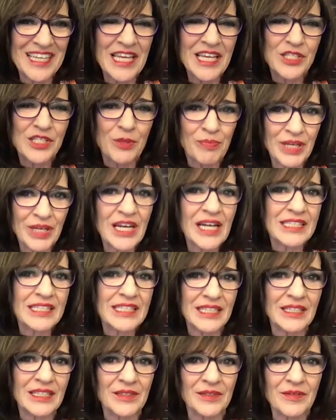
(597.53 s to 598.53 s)
is a big
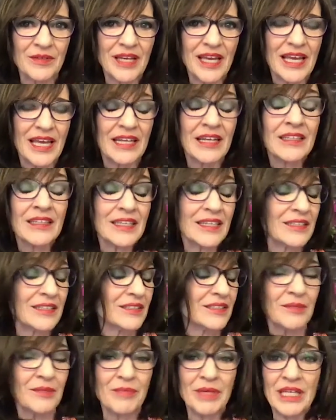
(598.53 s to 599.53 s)
idea. And
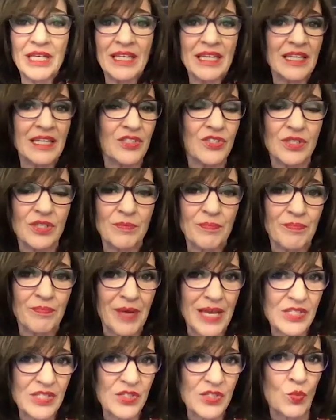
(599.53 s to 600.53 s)
To me, it's the
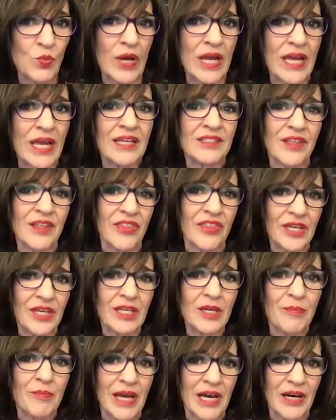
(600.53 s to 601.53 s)
best way to
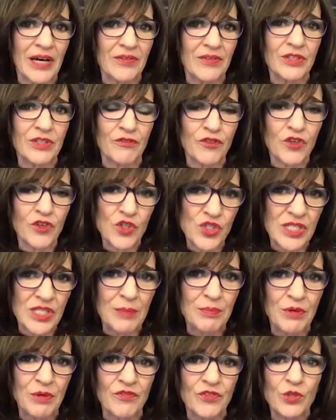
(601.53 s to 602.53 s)
think about the first step of